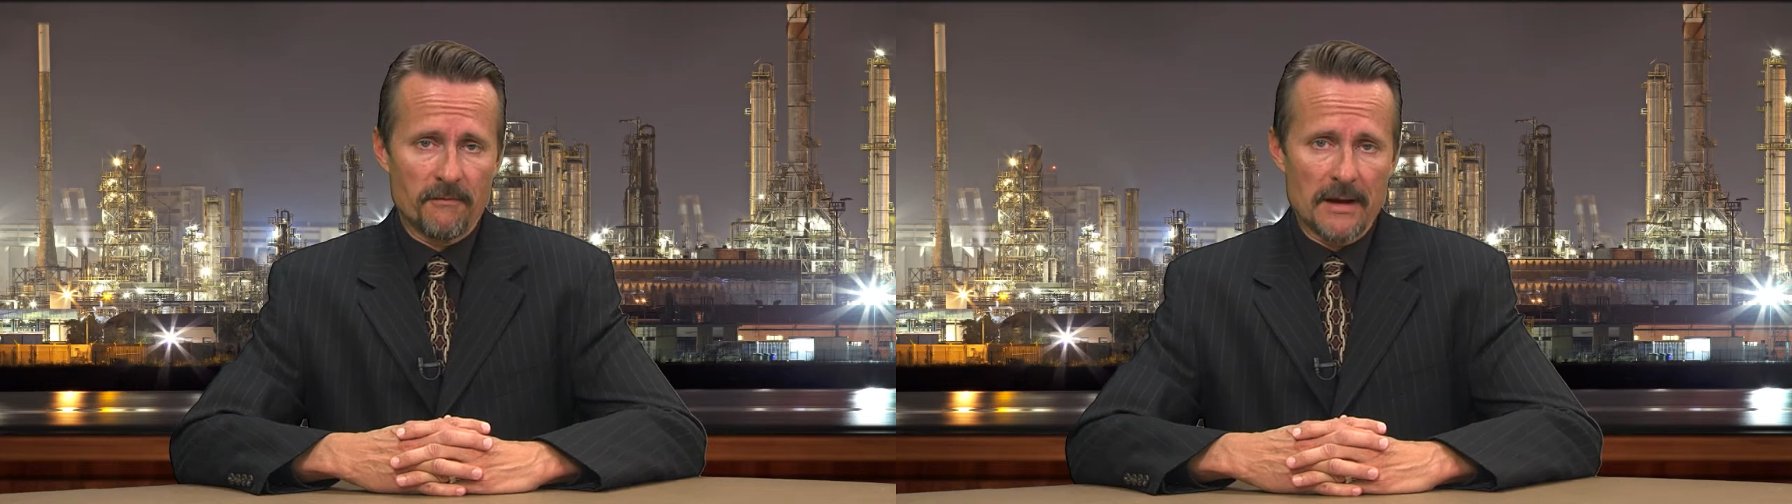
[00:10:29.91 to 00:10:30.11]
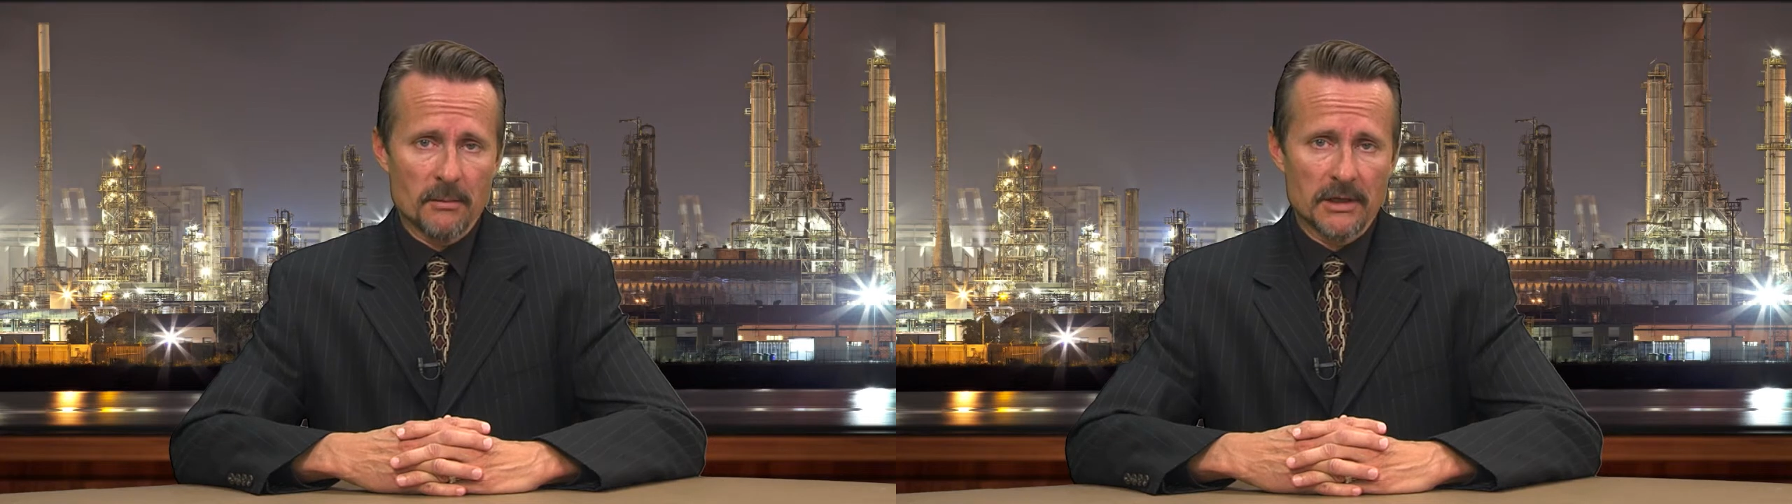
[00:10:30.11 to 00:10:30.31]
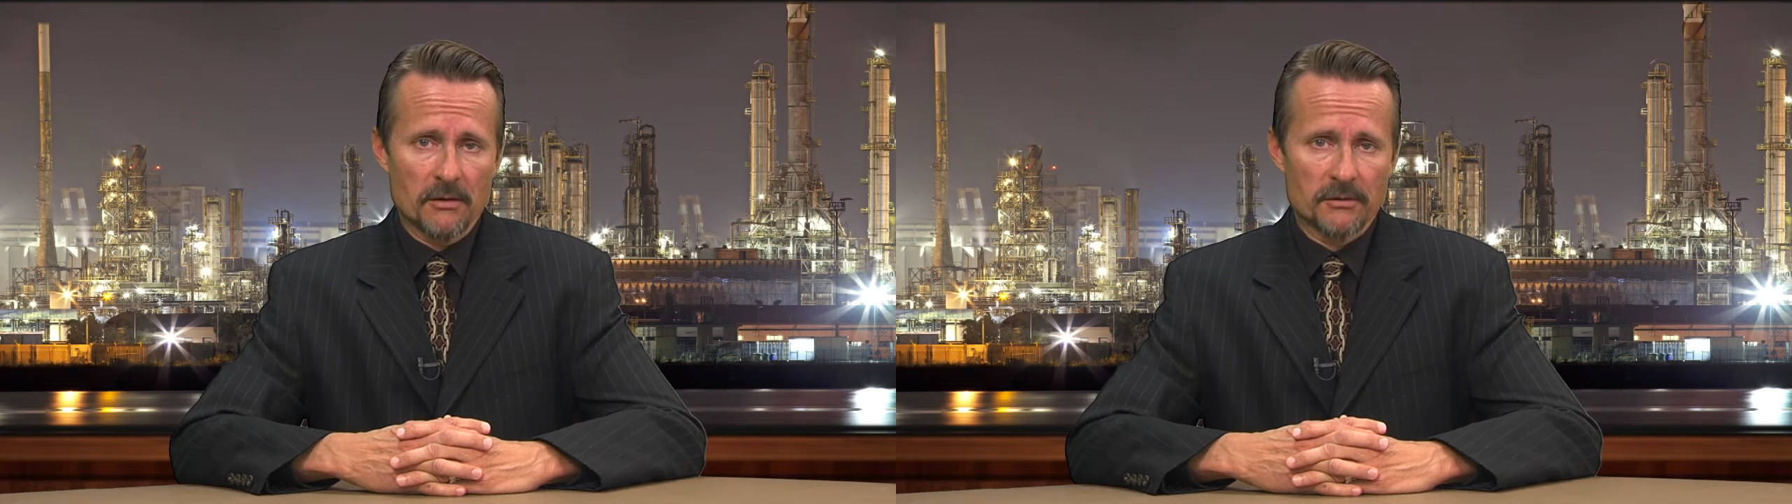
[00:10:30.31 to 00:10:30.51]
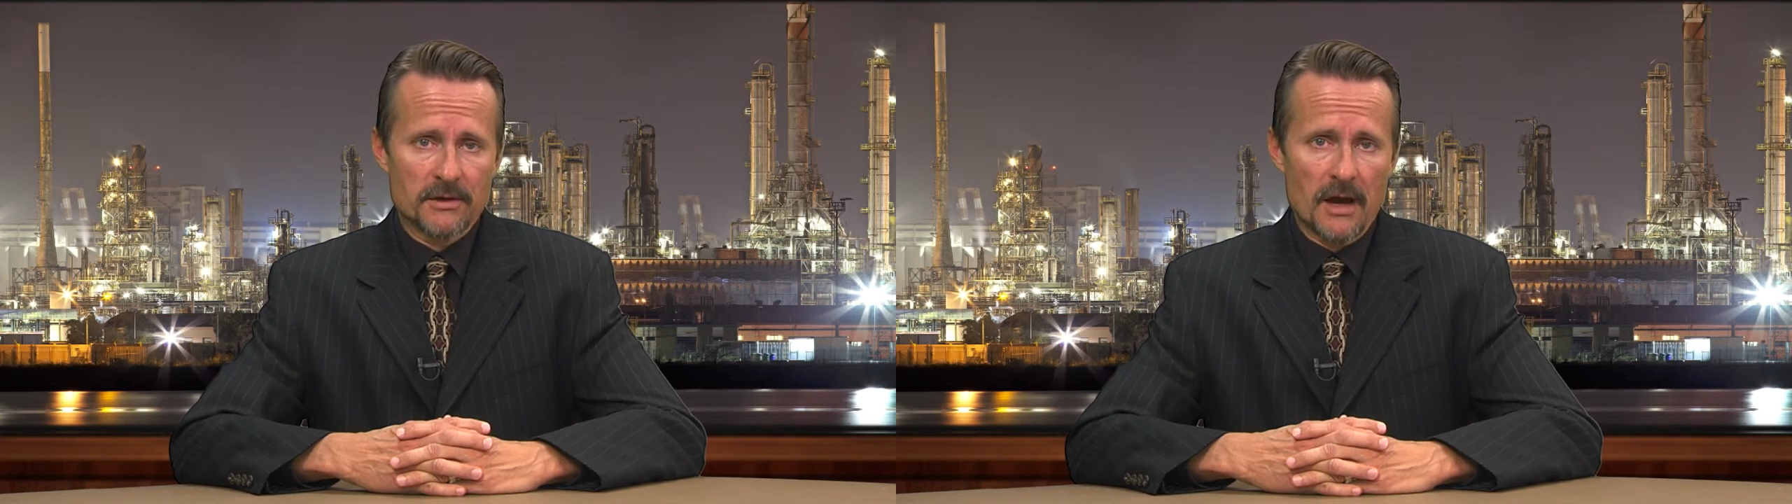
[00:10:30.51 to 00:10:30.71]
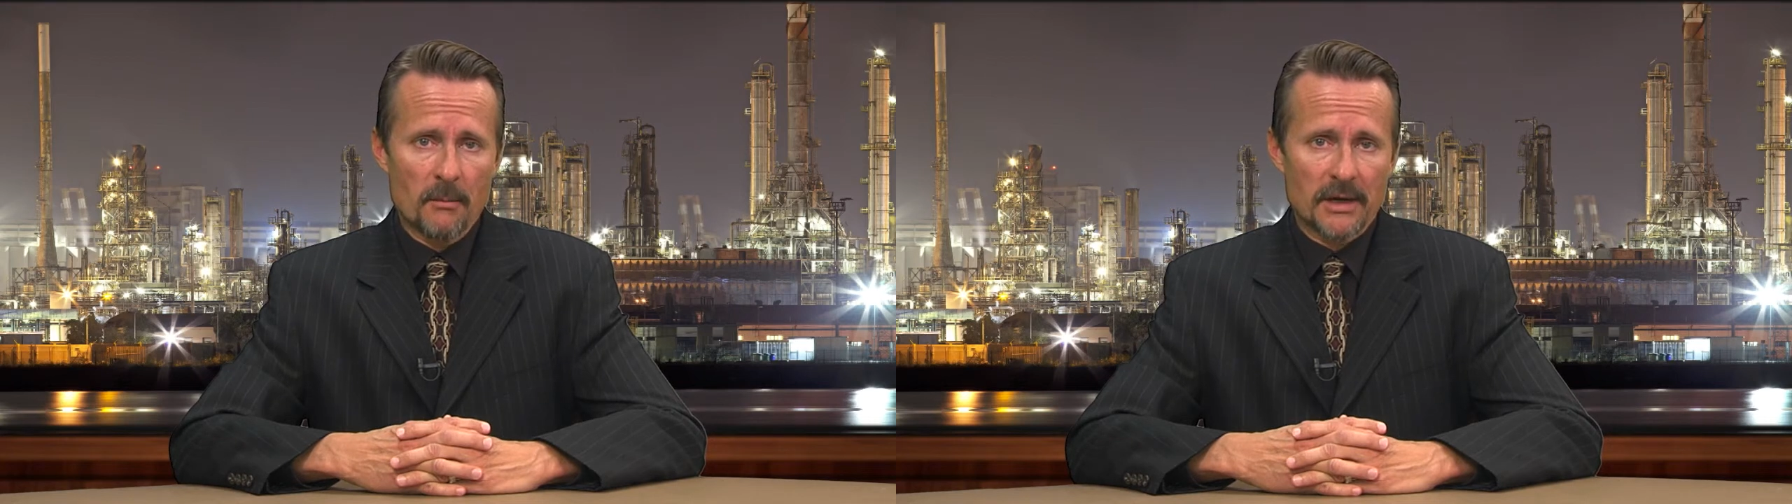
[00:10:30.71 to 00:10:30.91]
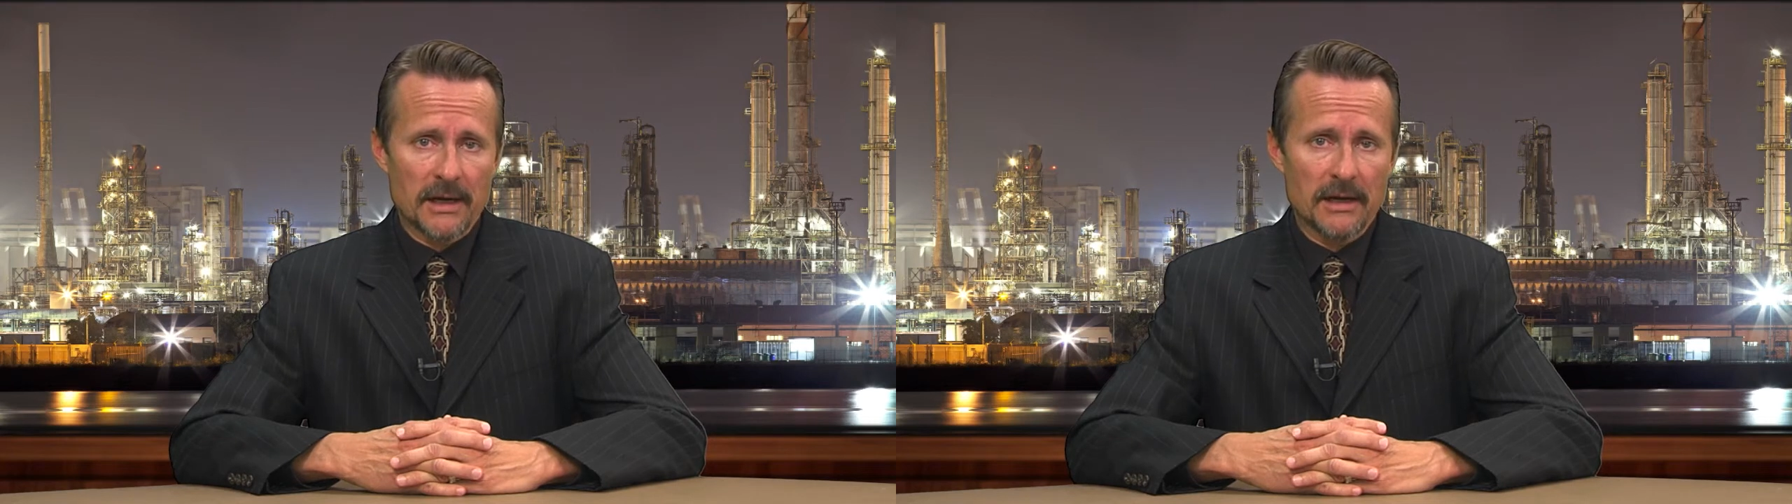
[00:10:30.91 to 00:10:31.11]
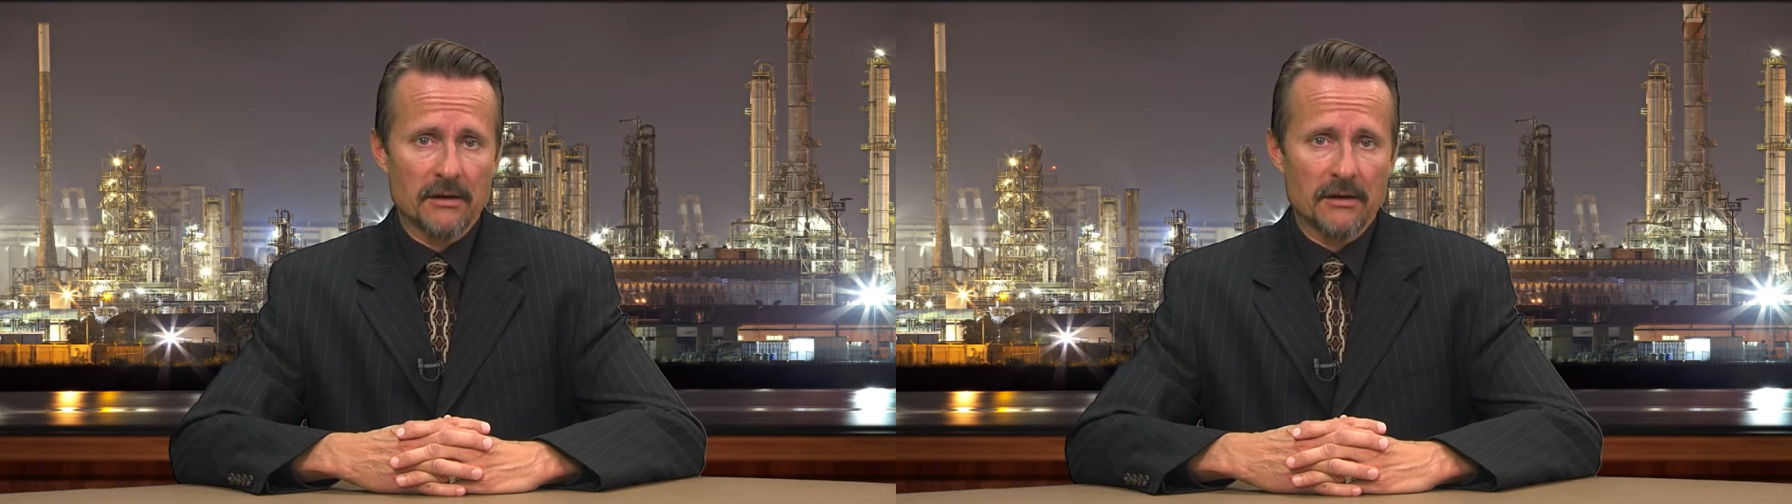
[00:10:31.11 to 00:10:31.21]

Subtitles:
family-owned company